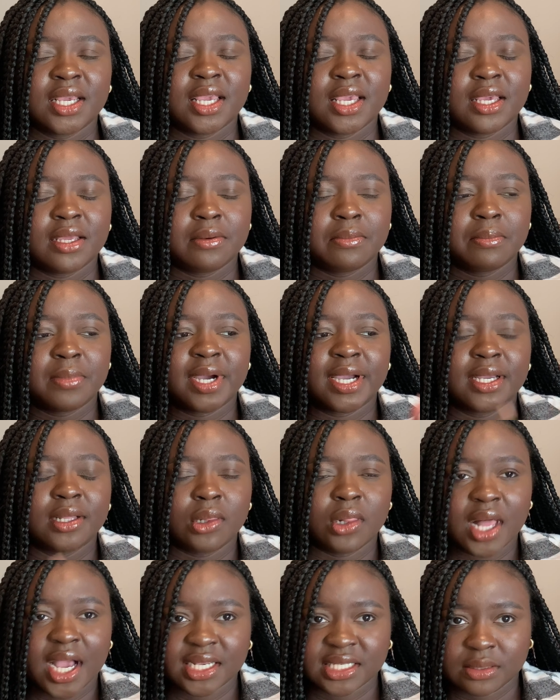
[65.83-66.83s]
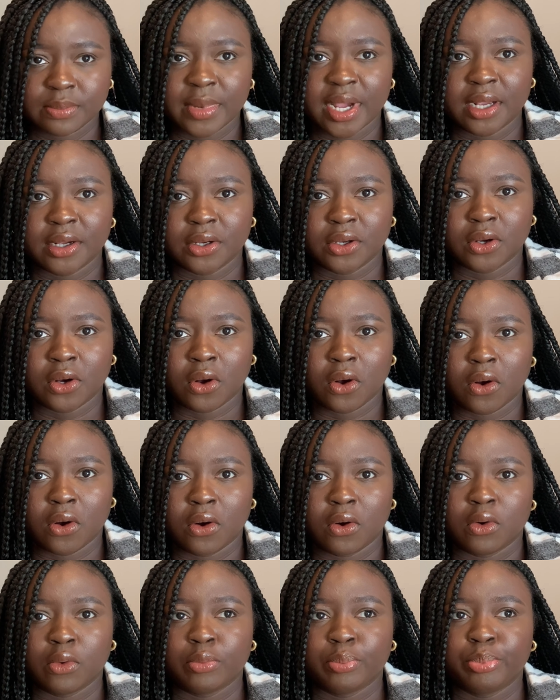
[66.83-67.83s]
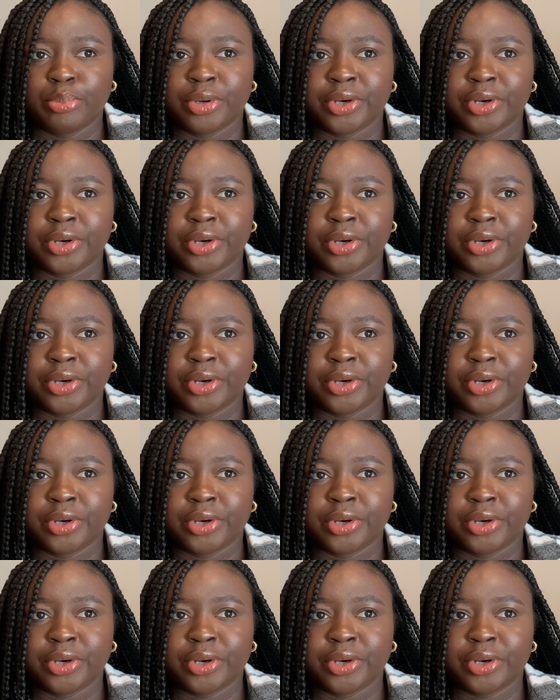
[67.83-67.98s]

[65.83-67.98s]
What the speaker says: in my last manga haul,